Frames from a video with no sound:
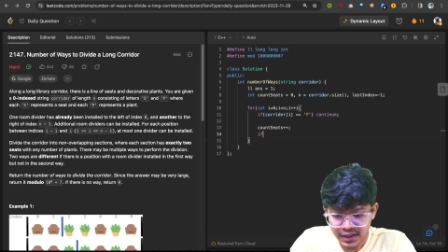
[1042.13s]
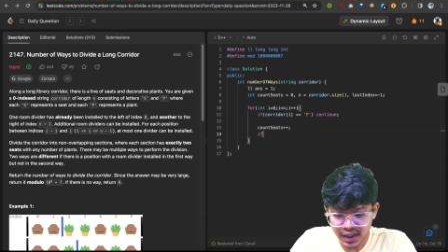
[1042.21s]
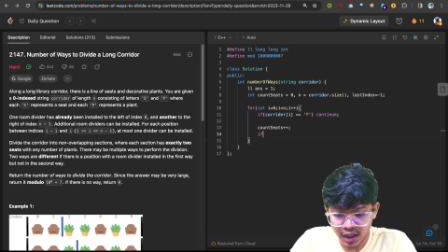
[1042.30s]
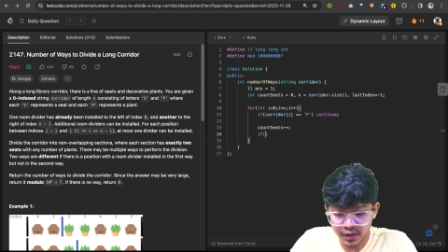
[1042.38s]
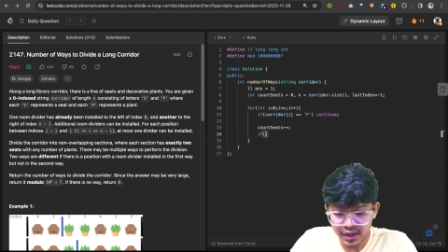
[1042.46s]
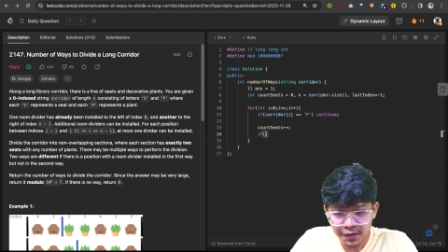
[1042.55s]

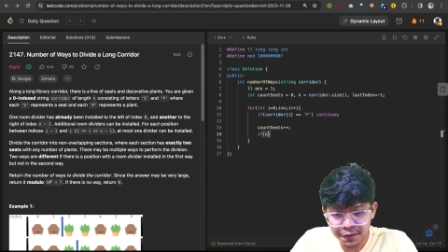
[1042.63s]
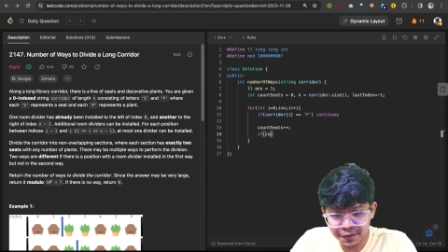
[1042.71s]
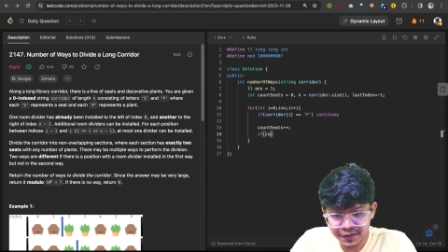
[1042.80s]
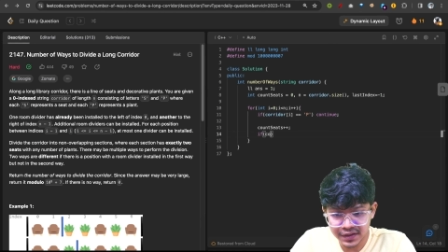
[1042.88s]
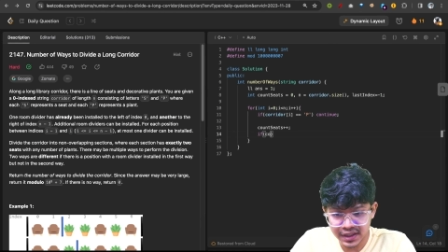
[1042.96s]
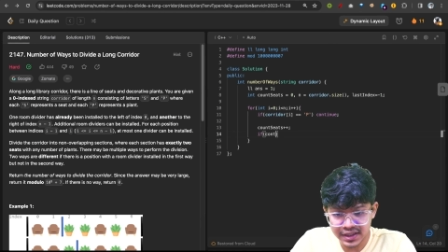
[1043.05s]
Now if
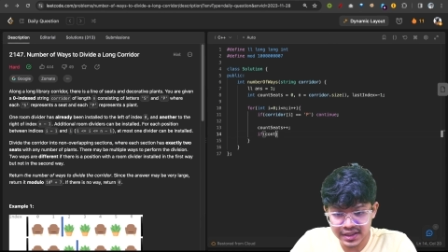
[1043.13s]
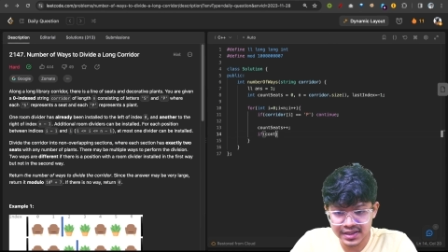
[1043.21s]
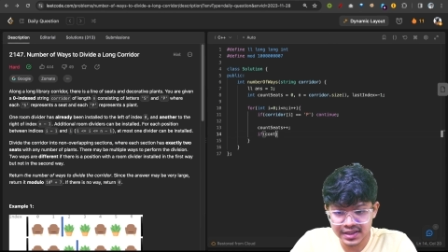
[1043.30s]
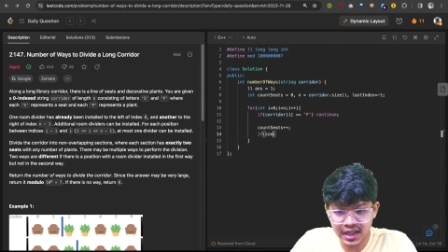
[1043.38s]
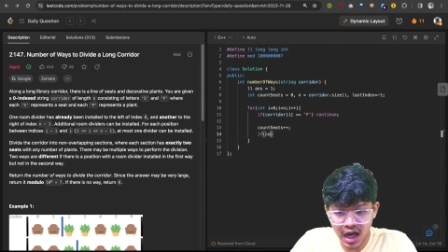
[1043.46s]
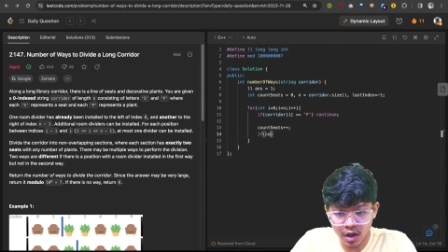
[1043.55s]
this
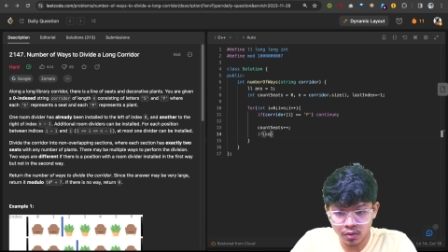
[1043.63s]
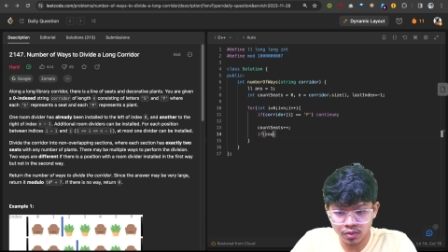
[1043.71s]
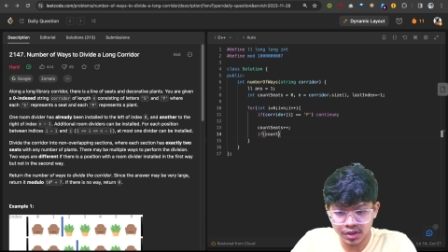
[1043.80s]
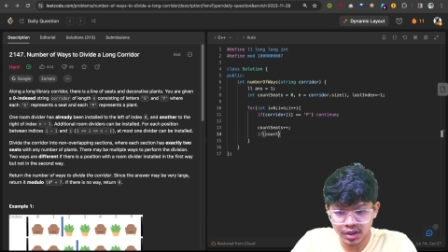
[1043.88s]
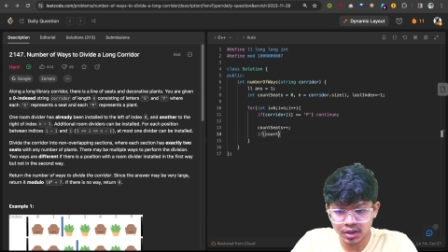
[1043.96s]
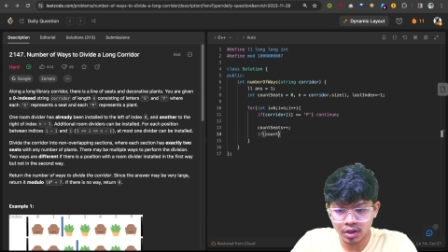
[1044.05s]

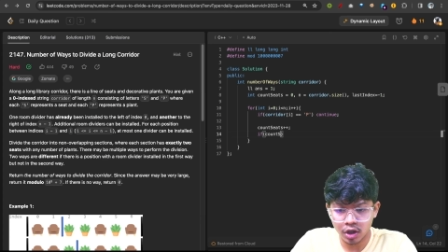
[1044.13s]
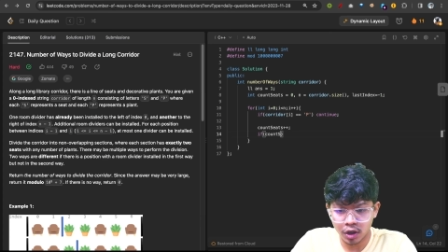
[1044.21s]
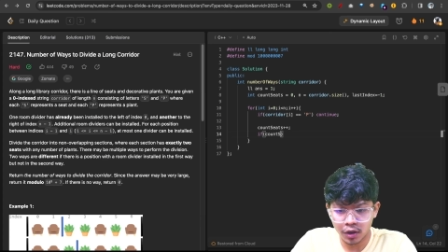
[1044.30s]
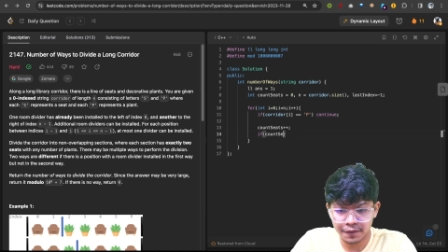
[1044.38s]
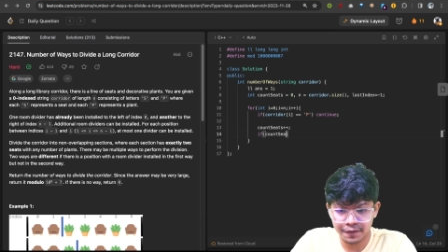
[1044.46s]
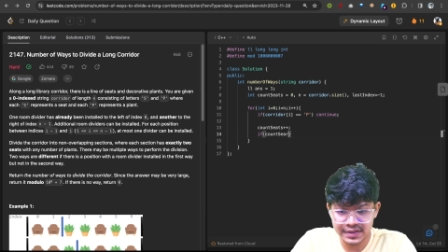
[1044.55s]
count
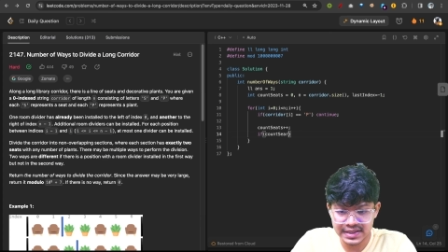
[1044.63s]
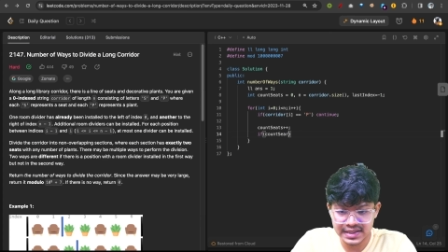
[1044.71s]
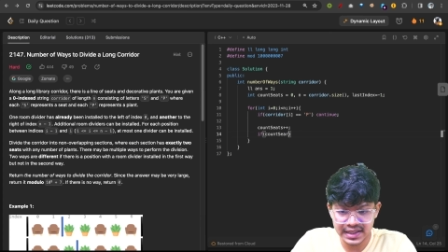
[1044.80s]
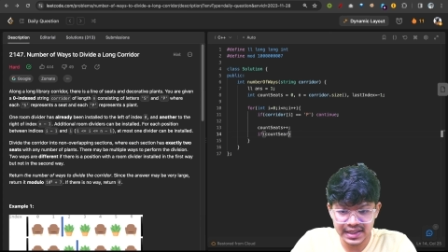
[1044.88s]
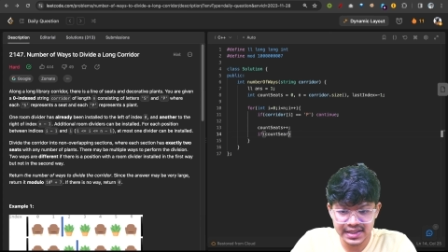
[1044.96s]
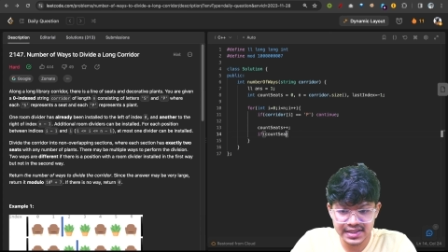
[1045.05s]
of
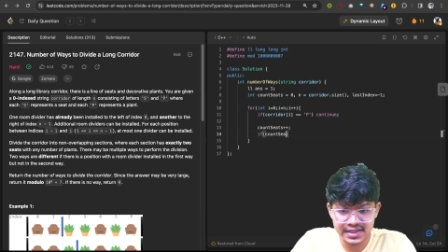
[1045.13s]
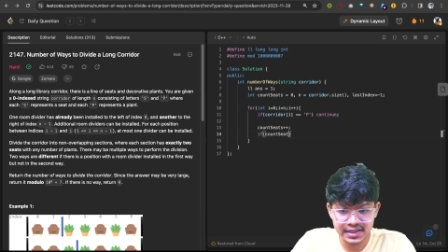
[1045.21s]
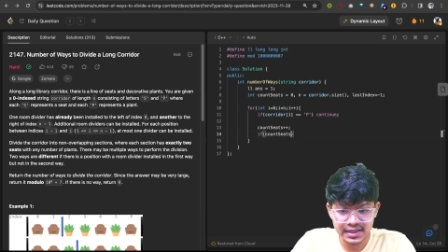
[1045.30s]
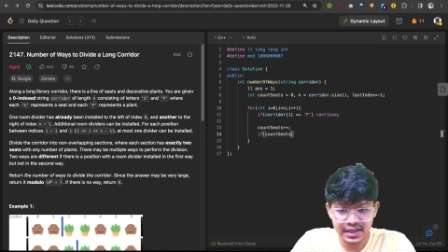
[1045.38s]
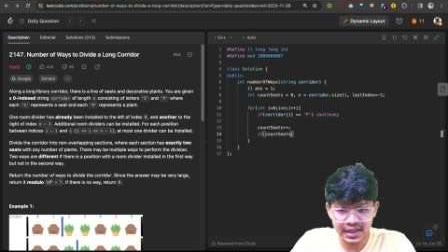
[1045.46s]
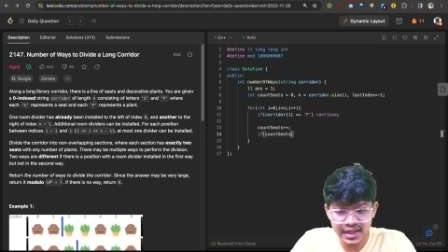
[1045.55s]

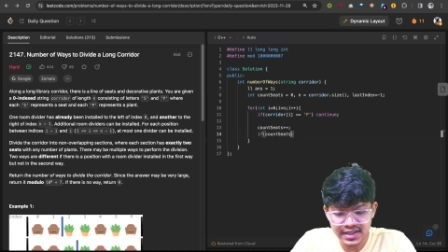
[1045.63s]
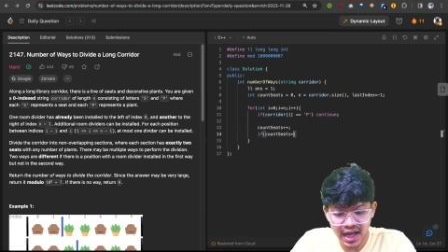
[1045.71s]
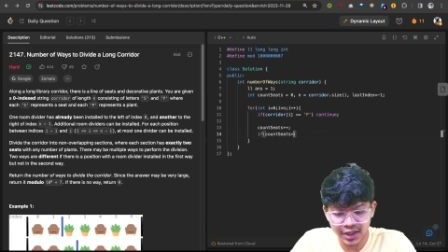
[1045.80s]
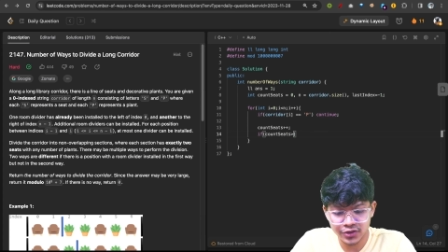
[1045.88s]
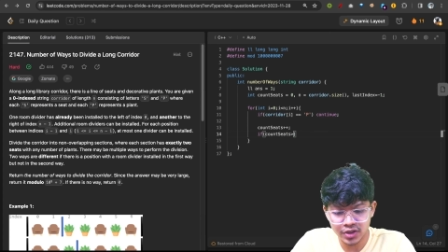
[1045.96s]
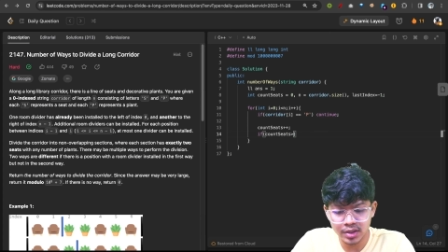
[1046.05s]
seats is
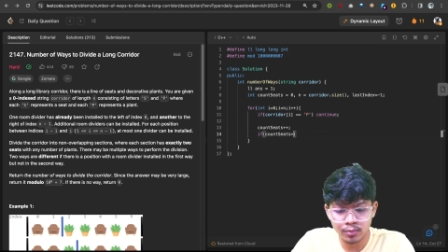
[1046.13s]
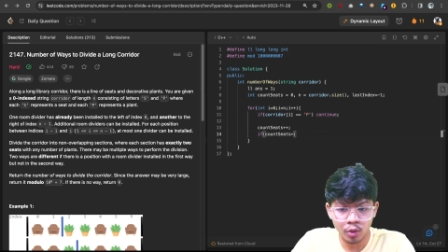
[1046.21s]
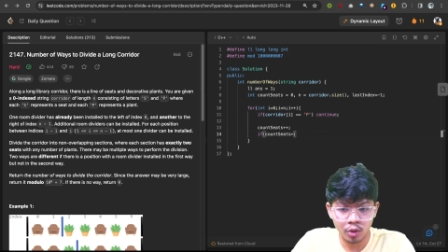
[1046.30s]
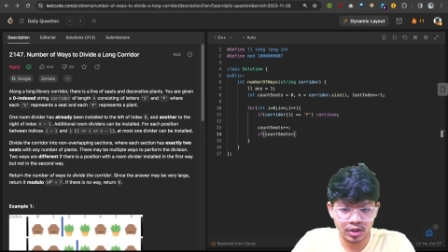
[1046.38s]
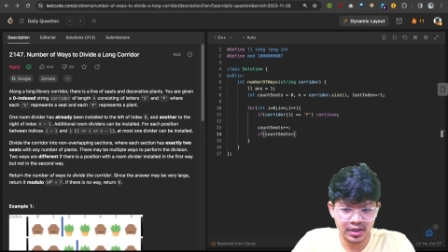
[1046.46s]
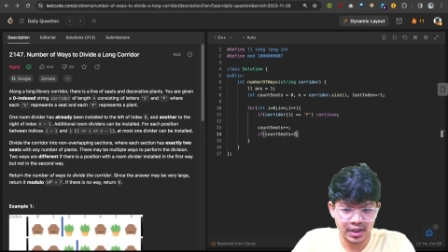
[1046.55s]
actually
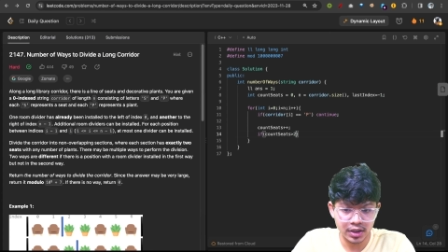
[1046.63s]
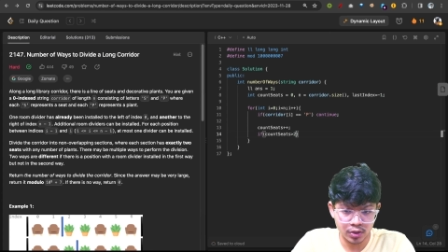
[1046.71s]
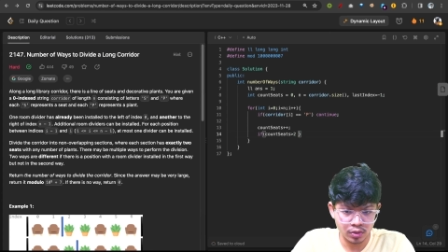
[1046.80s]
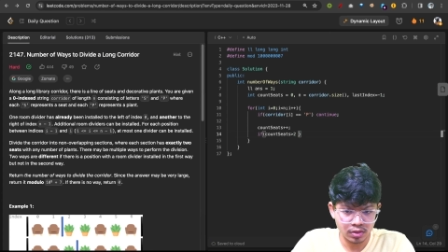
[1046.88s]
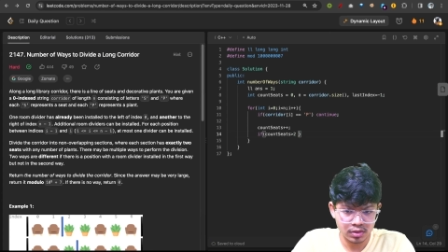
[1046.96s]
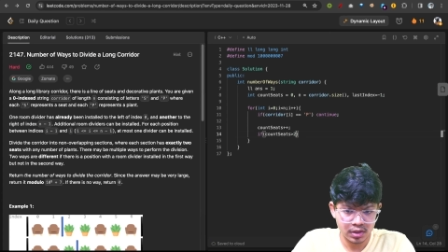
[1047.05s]
more than
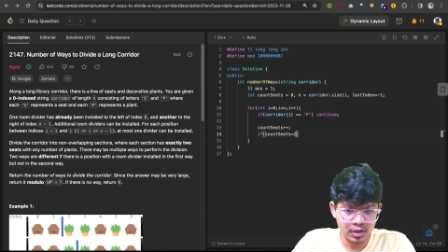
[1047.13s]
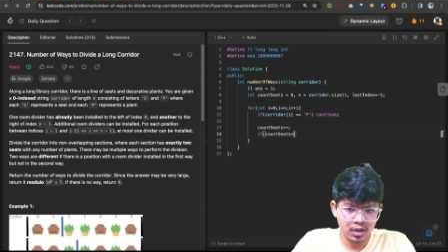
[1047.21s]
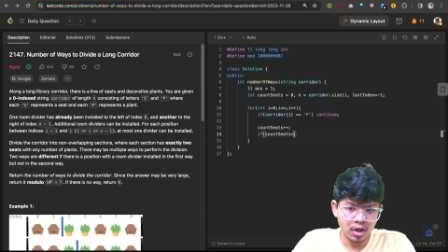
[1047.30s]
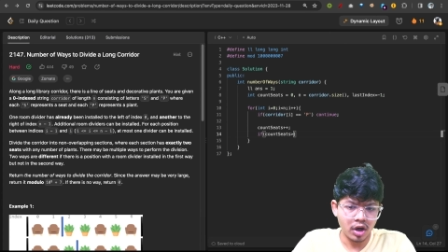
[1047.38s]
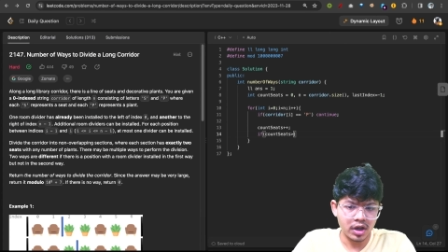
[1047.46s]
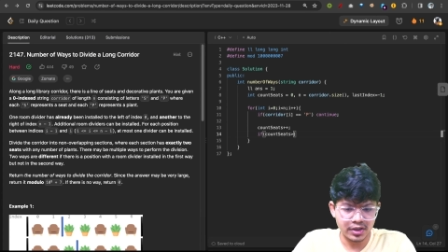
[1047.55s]
2,
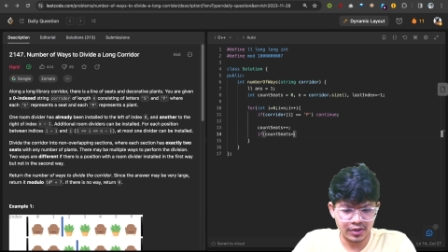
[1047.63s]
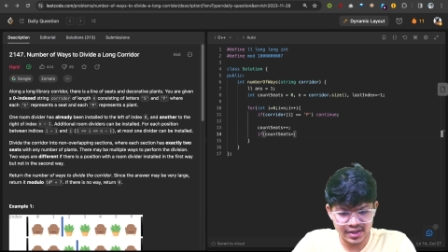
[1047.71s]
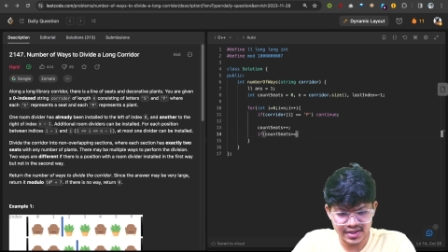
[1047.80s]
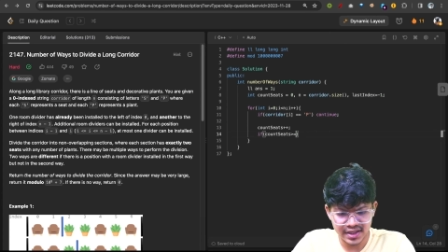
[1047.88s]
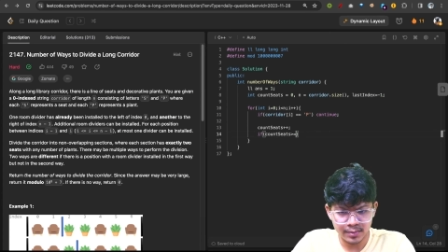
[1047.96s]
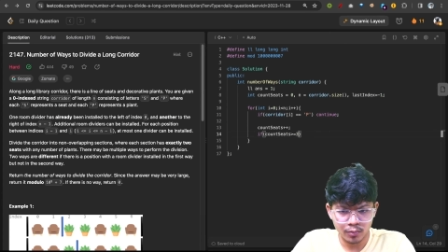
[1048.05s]
or you can
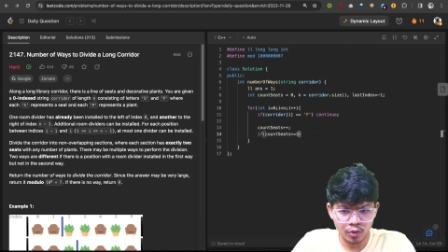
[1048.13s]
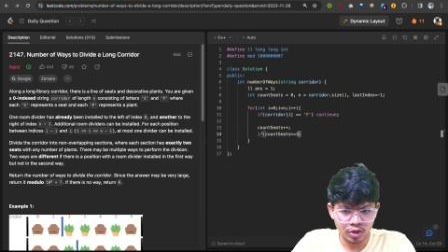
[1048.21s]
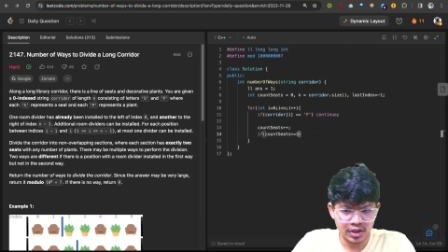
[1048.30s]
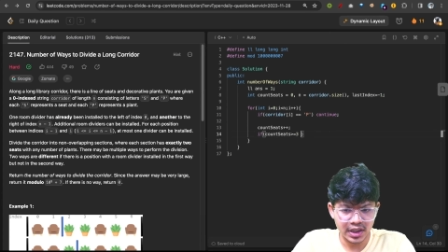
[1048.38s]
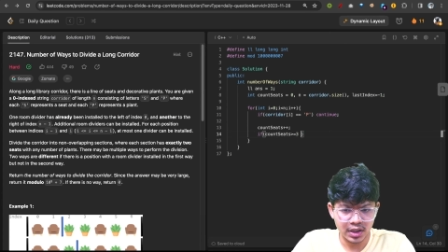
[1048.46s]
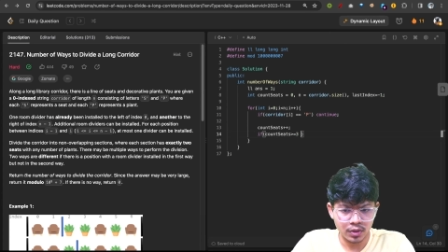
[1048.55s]
say more
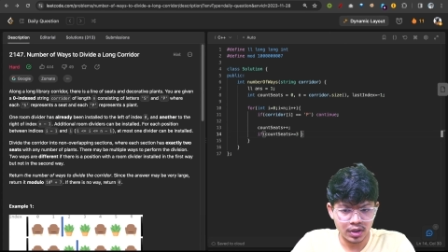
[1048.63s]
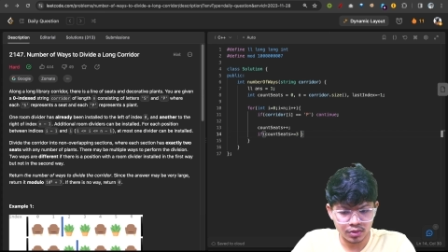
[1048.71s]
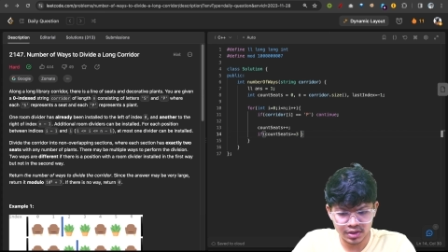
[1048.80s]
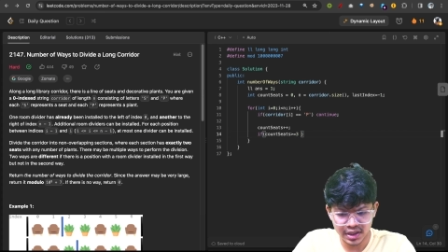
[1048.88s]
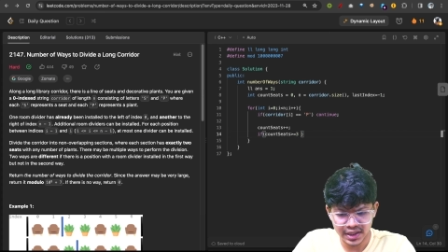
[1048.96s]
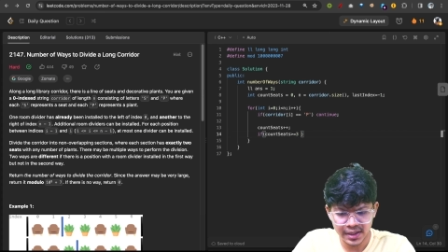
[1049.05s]
than equal to
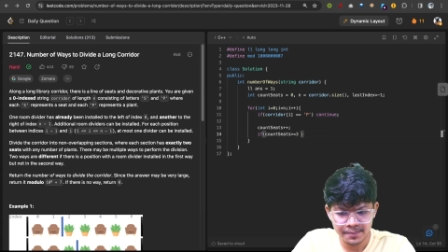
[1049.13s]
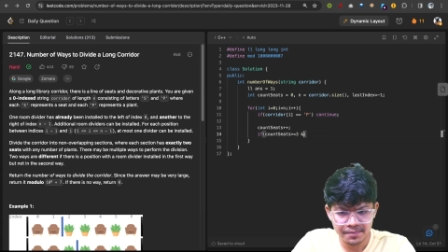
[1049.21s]
3,